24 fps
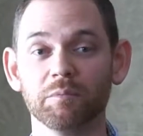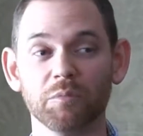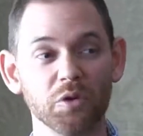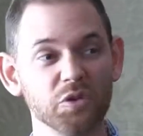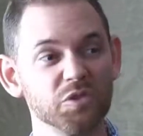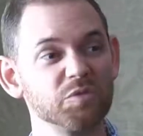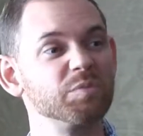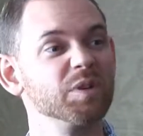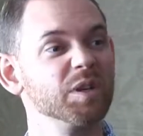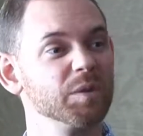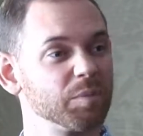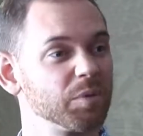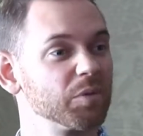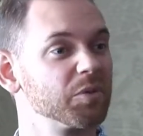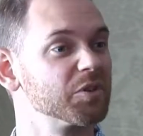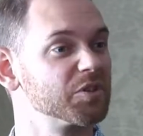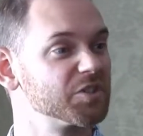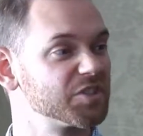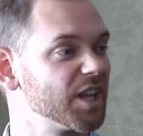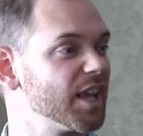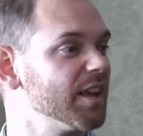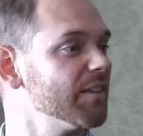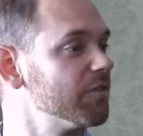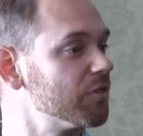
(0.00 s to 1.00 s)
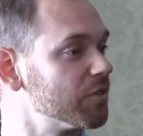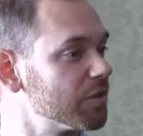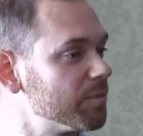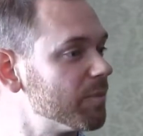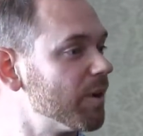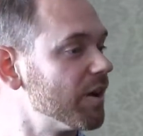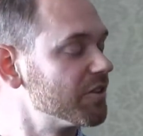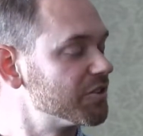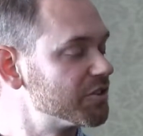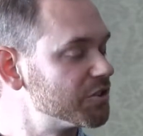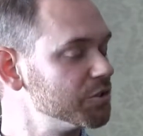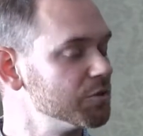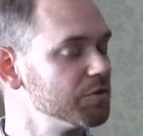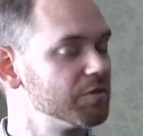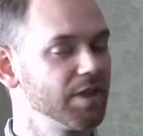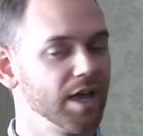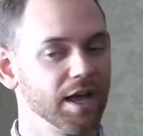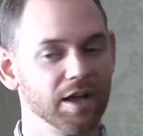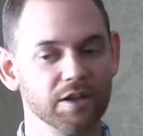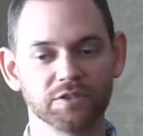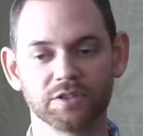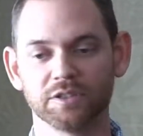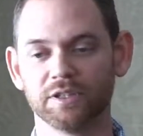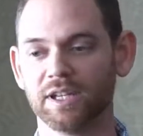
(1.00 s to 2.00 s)
most people are safe with about
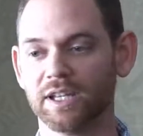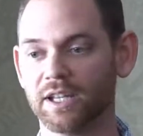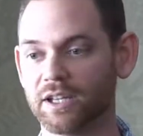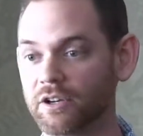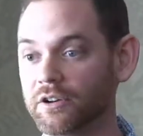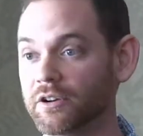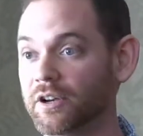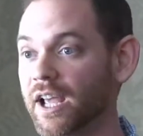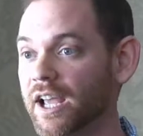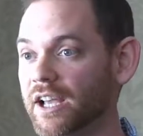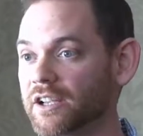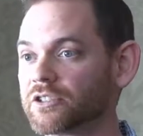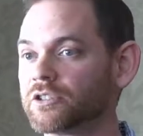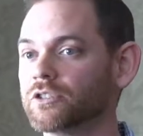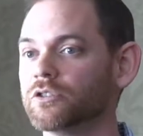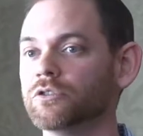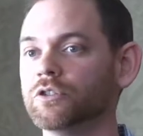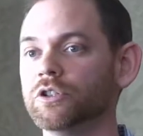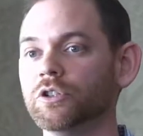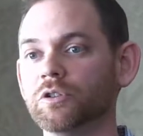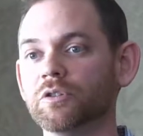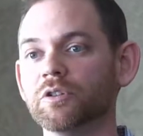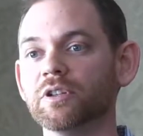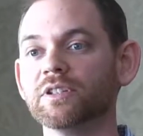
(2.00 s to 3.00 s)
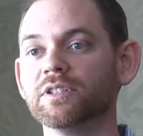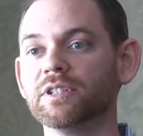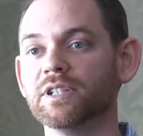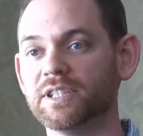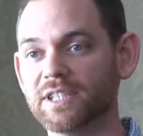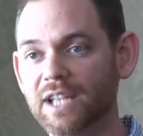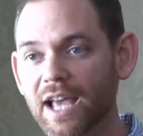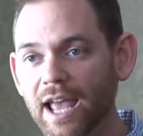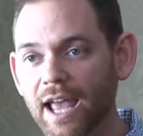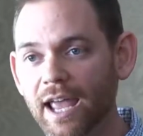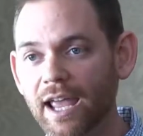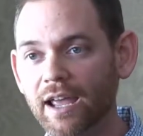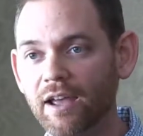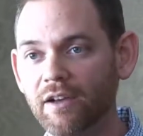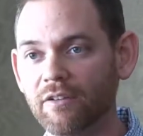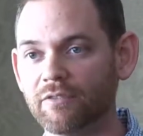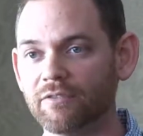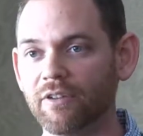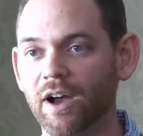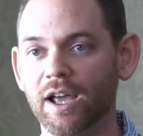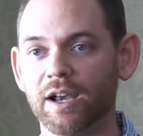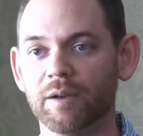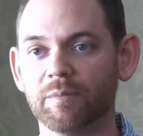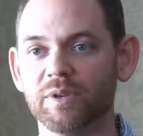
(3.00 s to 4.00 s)
2,000 international units a day of
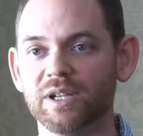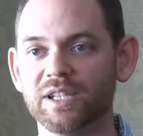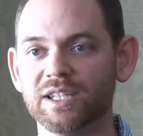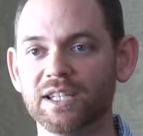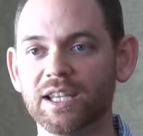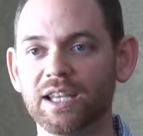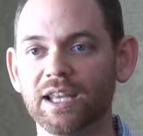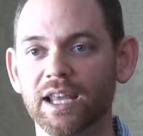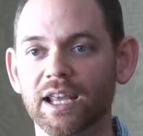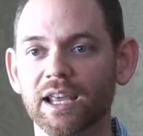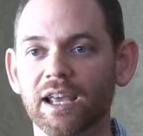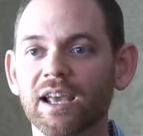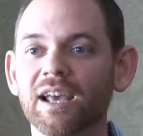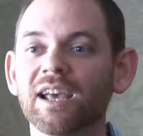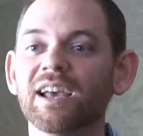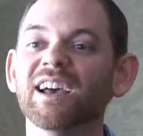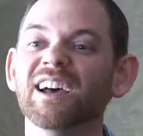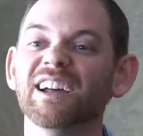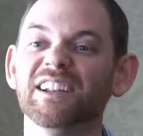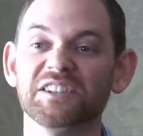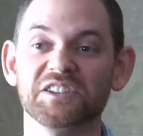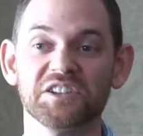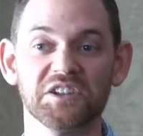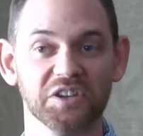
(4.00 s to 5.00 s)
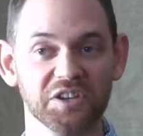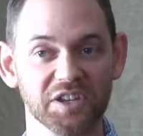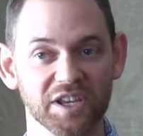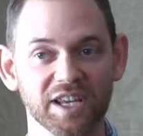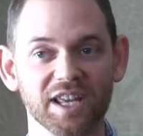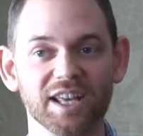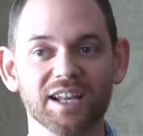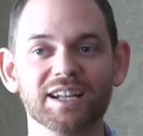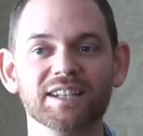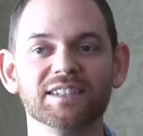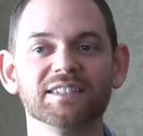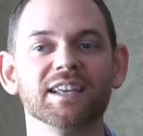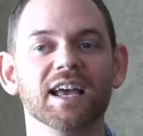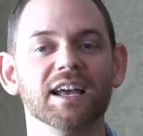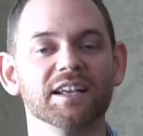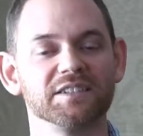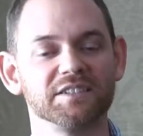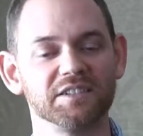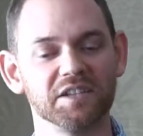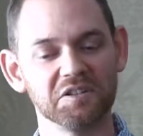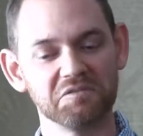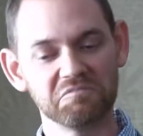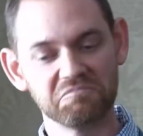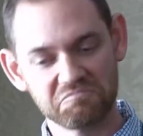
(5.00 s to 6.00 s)
vitamin D. Until you get it
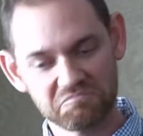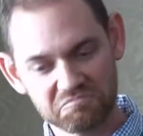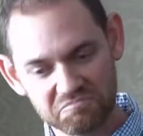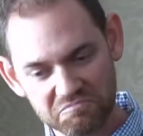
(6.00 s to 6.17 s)
tested,